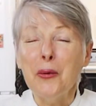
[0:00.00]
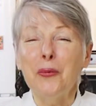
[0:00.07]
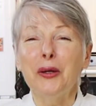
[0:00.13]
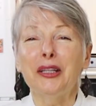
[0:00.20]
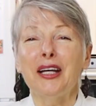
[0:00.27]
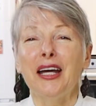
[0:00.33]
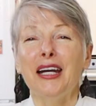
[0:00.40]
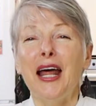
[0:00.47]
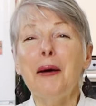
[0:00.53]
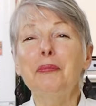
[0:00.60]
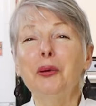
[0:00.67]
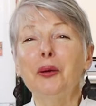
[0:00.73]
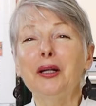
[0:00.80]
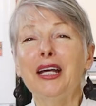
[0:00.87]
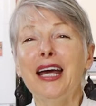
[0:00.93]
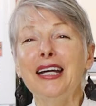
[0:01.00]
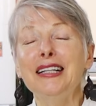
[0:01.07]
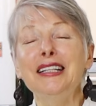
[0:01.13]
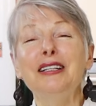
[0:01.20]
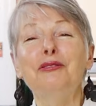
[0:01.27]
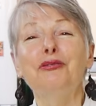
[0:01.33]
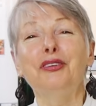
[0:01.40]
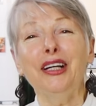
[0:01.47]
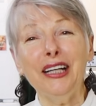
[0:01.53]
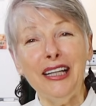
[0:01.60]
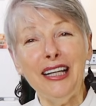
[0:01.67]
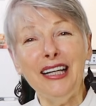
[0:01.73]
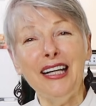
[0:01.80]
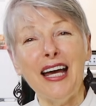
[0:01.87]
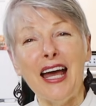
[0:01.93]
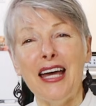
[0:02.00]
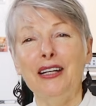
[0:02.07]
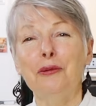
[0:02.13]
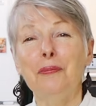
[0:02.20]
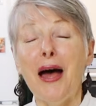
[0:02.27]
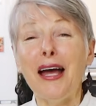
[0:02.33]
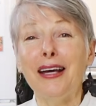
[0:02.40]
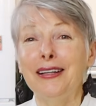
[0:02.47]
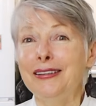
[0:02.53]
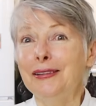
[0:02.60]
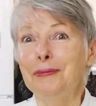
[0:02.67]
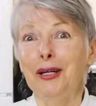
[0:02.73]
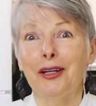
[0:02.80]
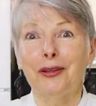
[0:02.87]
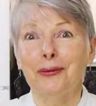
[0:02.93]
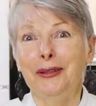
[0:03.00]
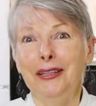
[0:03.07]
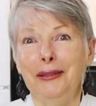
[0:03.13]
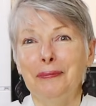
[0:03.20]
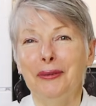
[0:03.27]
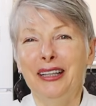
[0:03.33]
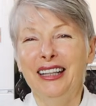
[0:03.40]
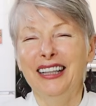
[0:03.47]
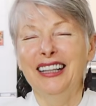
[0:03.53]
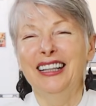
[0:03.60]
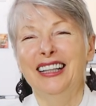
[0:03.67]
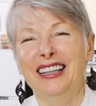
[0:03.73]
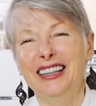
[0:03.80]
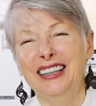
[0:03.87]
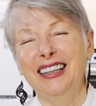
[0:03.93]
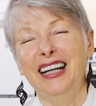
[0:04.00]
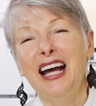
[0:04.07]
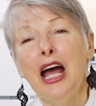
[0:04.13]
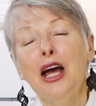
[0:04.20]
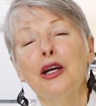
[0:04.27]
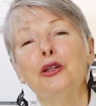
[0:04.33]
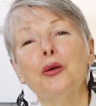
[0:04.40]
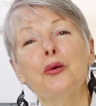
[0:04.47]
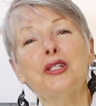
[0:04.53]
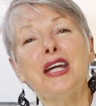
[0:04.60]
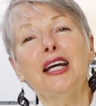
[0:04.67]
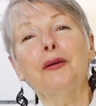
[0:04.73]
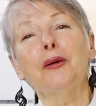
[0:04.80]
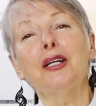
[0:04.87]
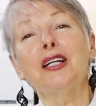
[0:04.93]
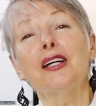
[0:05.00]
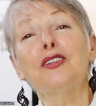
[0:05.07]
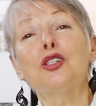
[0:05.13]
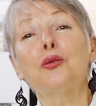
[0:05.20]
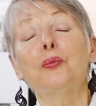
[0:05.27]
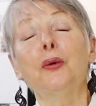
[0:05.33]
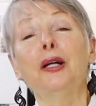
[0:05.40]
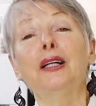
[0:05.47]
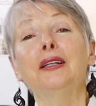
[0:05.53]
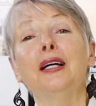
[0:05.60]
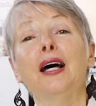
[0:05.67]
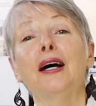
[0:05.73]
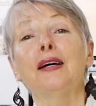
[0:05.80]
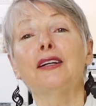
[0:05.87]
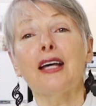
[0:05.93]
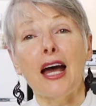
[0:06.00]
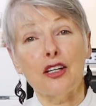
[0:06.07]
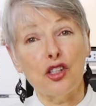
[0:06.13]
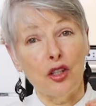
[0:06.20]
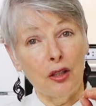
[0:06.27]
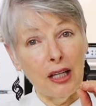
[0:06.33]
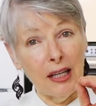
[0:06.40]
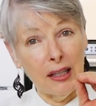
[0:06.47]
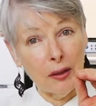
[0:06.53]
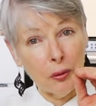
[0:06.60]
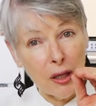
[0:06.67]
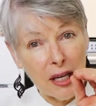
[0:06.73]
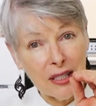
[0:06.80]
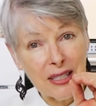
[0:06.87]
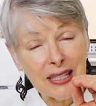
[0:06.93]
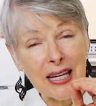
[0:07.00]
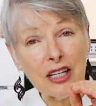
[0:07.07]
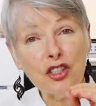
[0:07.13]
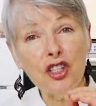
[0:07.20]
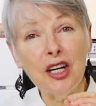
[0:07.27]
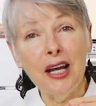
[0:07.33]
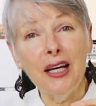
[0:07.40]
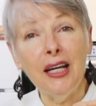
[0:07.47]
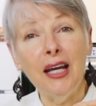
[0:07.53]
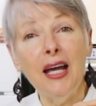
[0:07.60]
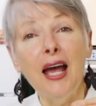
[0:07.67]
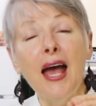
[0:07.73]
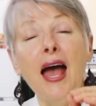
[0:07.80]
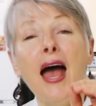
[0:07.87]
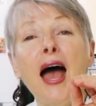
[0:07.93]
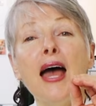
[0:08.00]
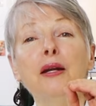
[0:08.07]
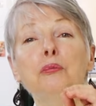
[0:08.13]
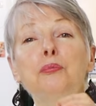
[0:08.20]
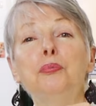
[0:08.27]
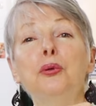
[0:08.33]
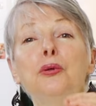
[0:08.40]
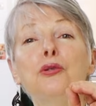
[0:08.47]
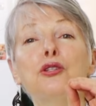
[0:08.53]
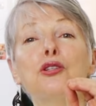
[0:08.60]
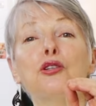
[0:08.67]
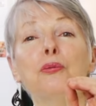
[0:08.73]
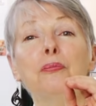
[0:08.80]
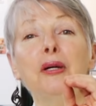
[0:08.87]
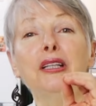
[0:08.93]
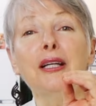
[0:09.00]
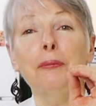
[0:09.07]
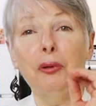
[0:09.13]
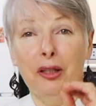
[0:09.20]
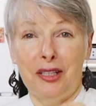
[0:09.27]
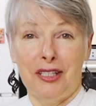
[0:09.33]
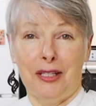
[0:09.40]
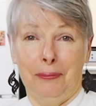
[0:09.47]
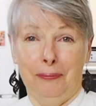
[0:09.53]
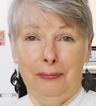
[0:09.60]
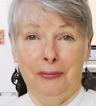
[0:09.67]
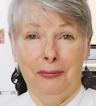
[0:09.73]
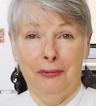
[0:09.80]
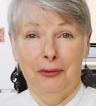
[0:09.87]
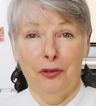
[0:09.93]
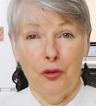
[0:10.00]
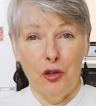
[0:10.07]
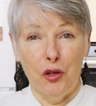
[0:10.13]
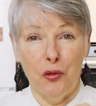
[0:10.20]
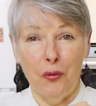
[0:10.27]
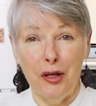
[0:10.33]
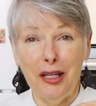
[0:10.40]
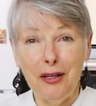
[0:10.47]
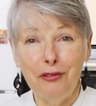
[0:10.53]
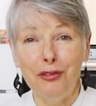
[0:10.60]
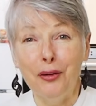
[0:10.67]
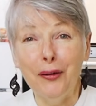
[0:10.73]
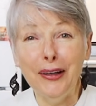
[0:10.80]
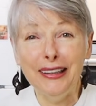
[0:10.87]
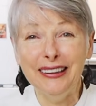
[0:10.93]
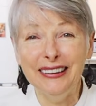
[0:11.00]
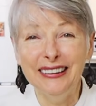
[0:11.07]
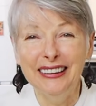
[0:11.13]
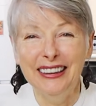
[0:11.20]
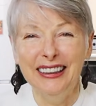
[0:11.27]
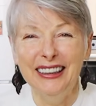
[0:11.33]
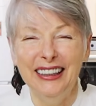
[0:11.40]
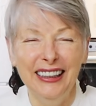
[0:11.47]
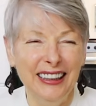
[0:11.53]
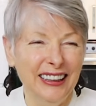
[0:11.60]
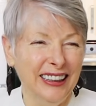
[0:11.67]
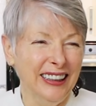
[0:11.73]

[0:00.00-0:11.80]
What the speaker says: with an apple candy filling and a macadamia cream. Those ingredients will actually create satiety and boost your metabolism. You ready for it?